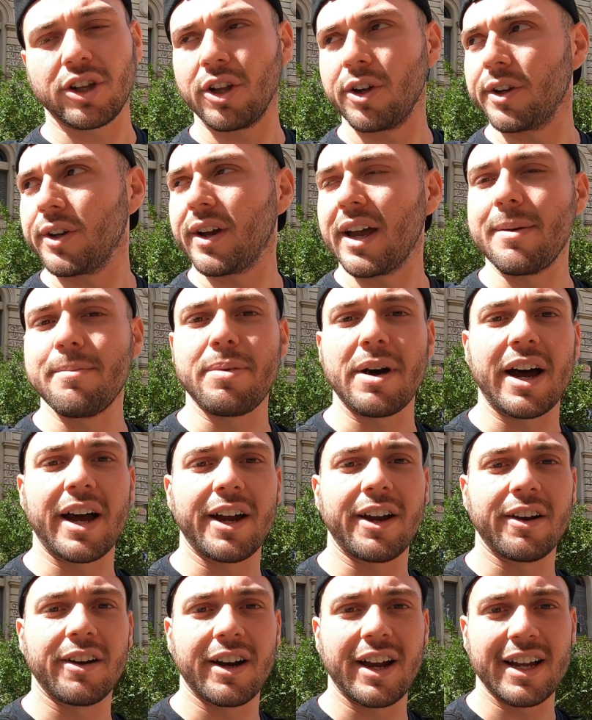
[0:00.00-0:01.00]
colonial
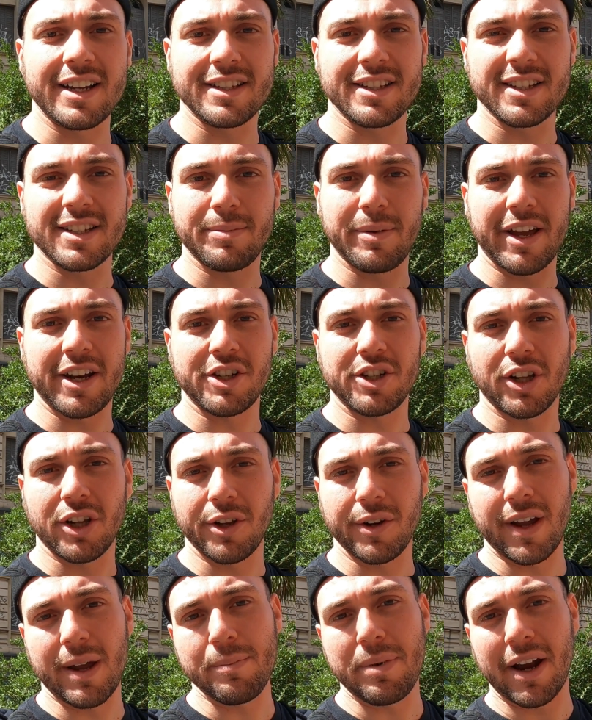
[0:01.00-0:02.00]
empire, as the Spanish
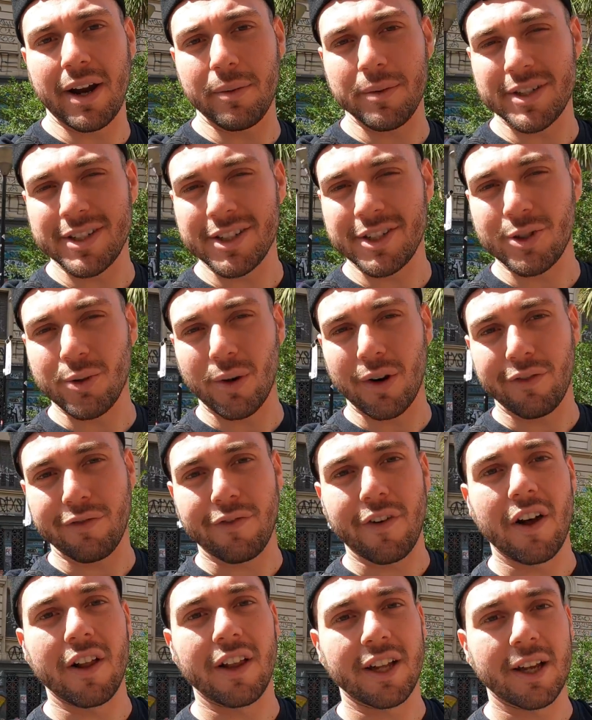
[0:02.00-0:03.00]
colonial empire was sort of
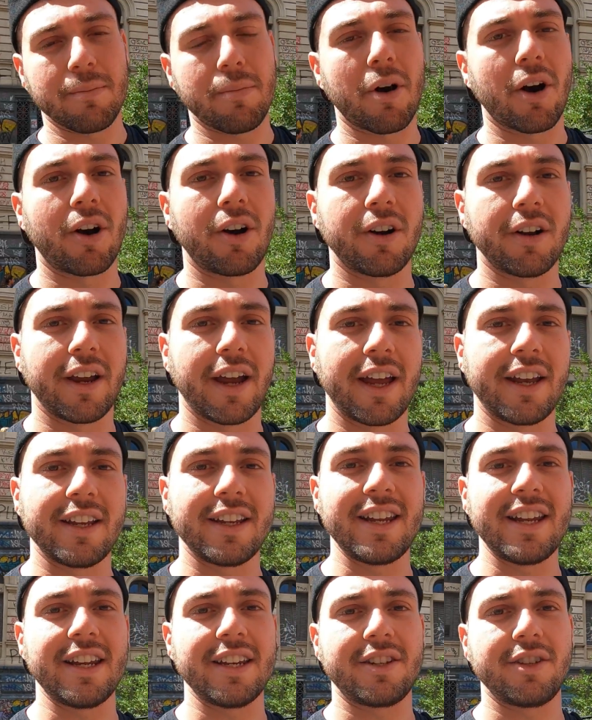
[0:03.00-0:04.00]
falling apart and it
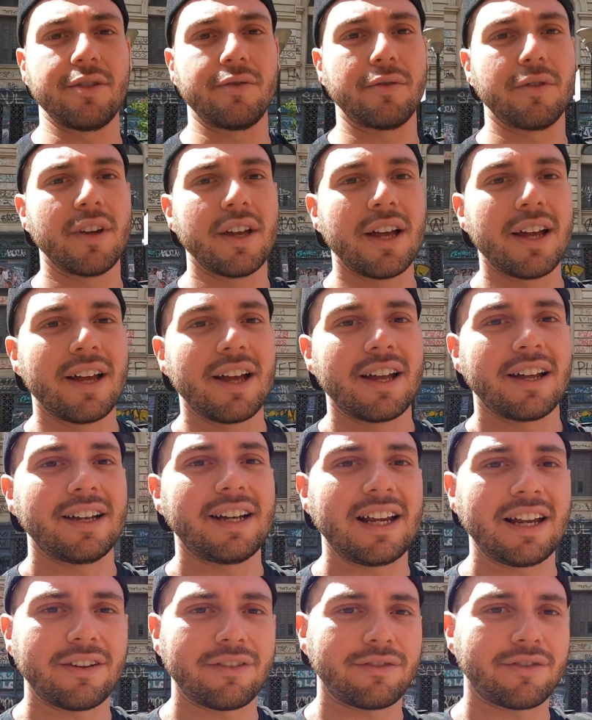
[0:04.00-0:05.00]
needed to
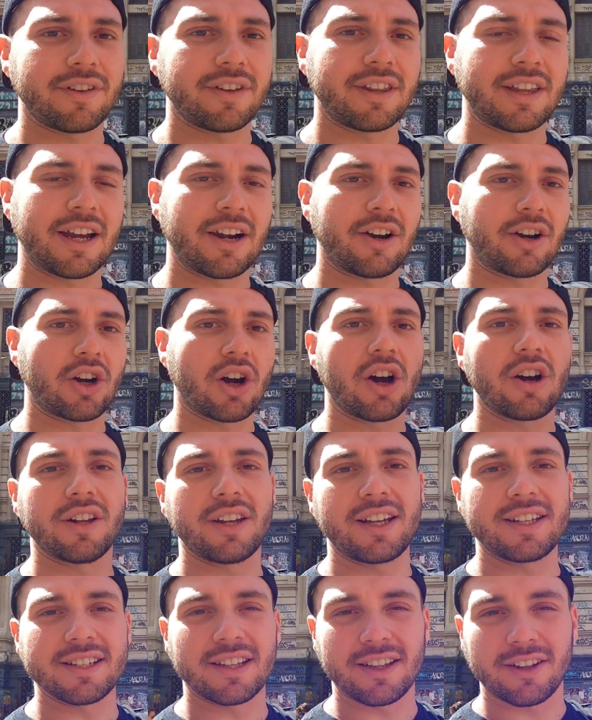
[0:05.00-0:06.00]
give their
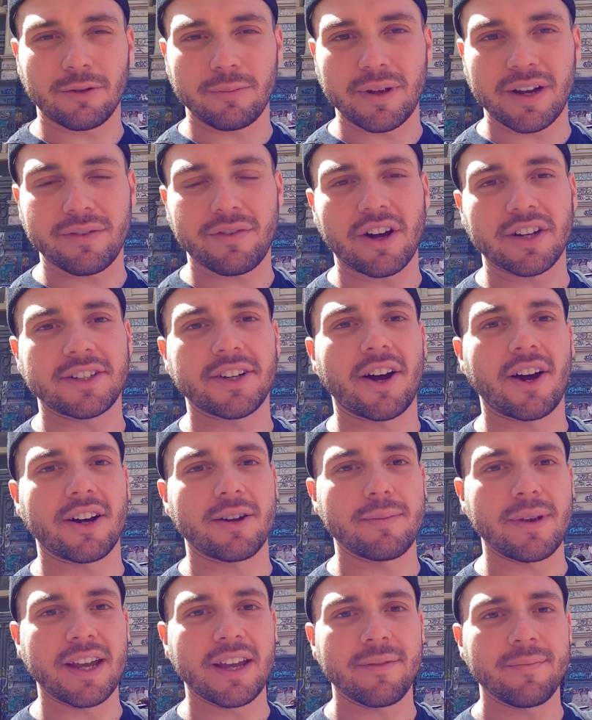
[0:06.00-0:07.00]
colonies a little bit of
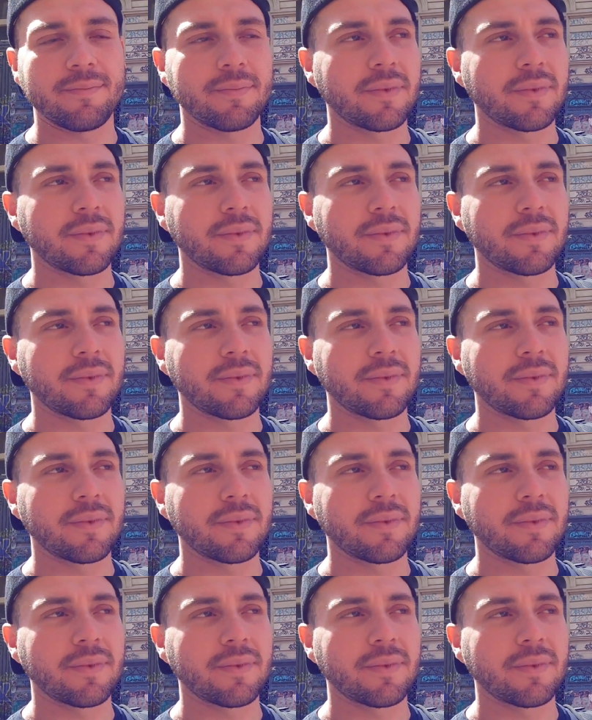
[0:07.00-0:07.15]
autonomy.